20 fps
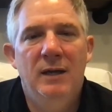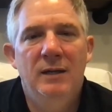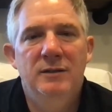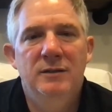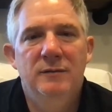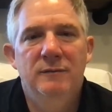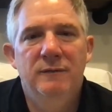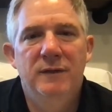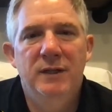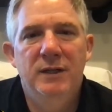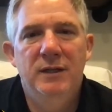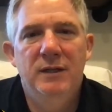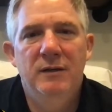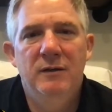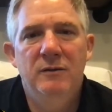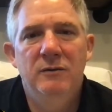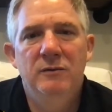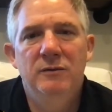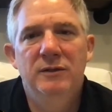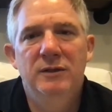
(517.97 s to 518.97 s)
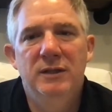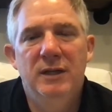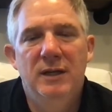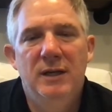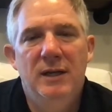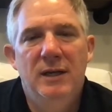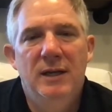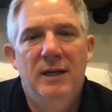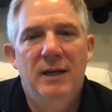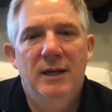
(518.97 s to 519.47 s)
and some videos
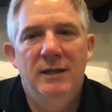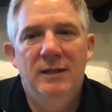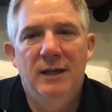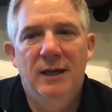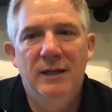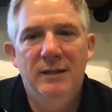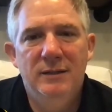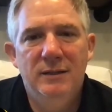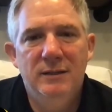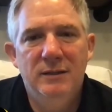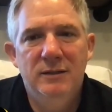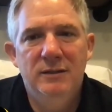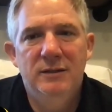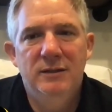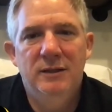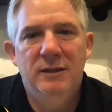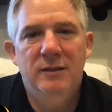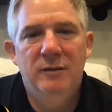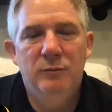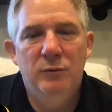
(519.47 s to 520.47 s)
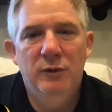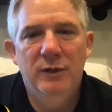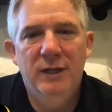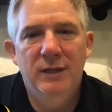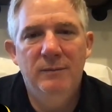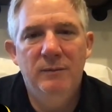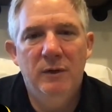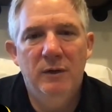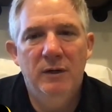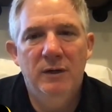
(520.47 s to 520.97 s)
and lessons, and we'll
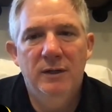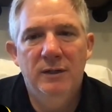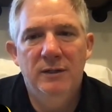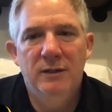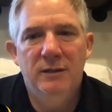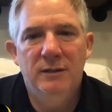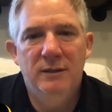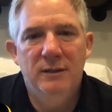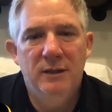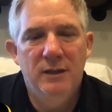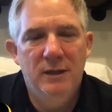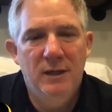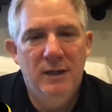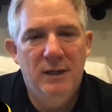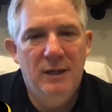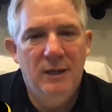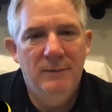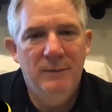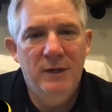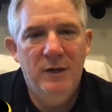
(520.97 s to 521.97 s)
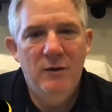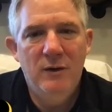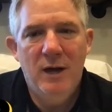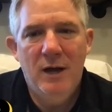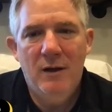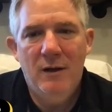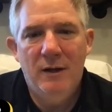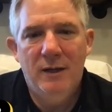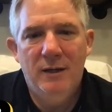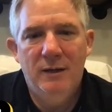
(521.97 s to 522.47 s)
keep learning. And let me know
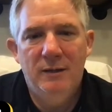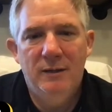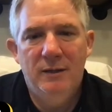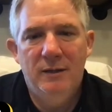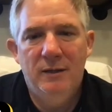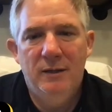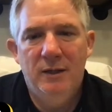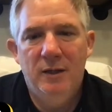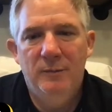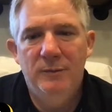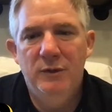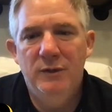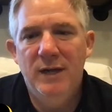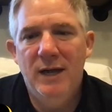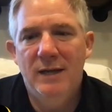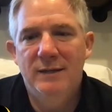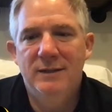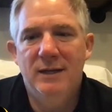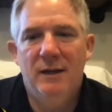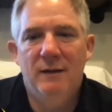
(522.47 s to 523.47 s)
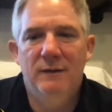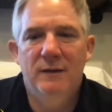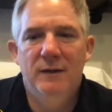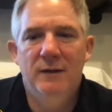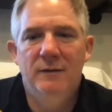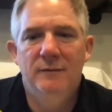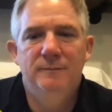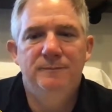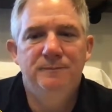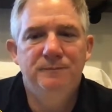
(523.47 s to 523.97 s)
how I can help you guys out
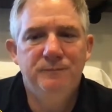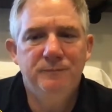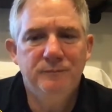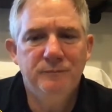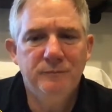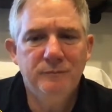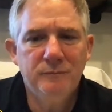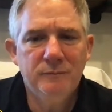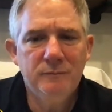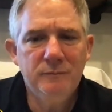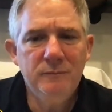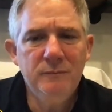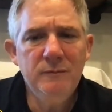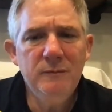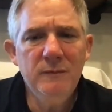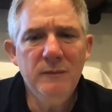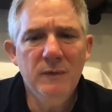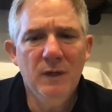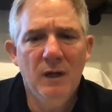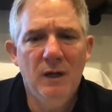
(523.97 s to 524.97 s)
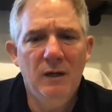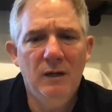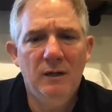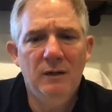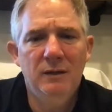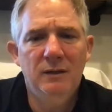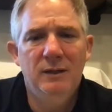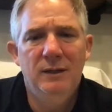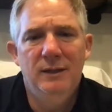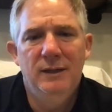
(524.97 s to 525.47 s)
there
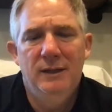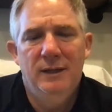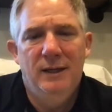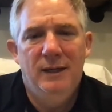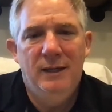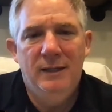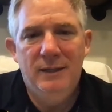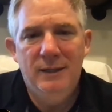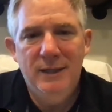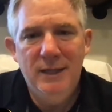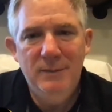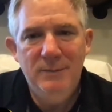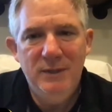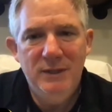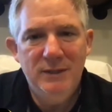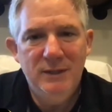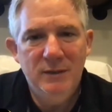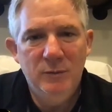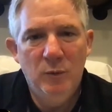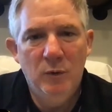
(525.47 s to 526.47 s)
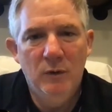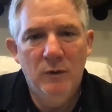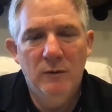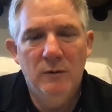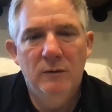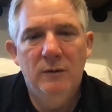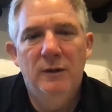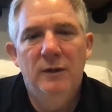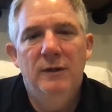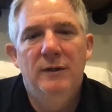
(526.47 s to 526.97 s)
in the DPC
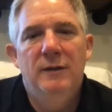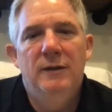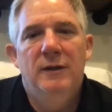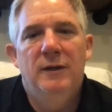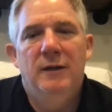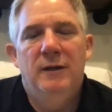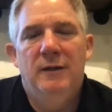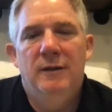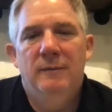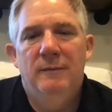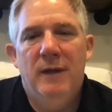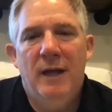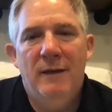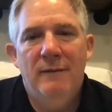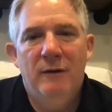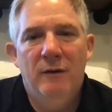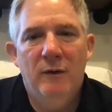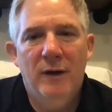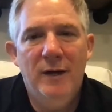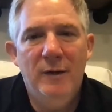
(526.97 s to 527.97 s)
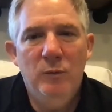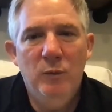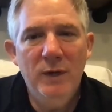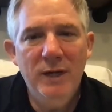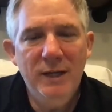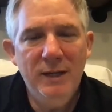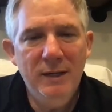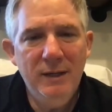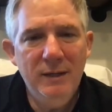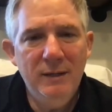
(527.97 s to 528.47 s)
world. Have a great
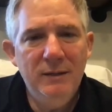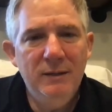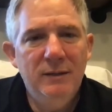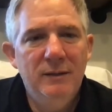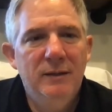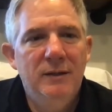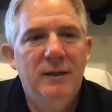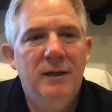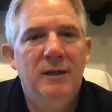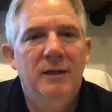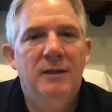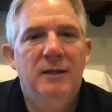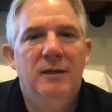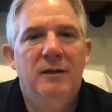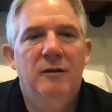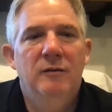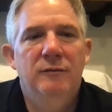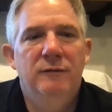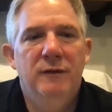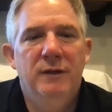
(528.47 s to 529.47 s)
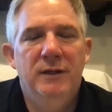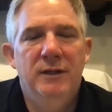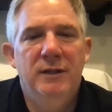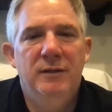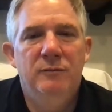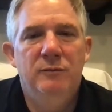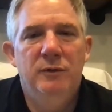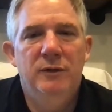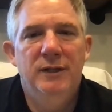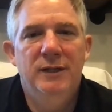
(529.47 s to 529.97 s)
weekend, and
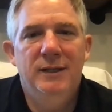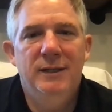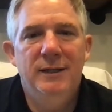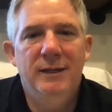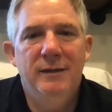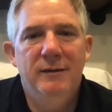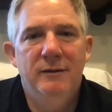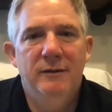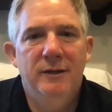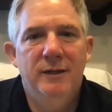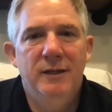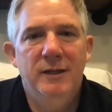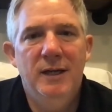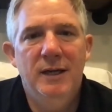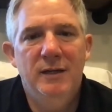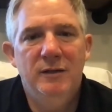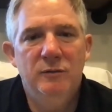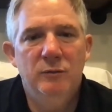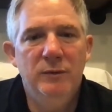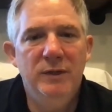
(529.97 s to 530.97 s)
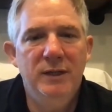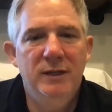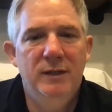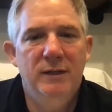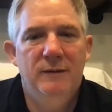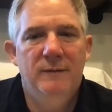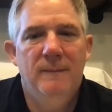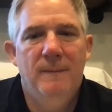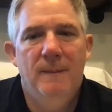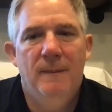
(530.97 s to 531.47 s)
hopefully we'll get together again next
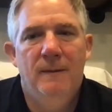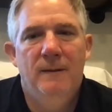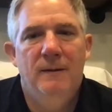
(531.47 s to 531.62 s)
week.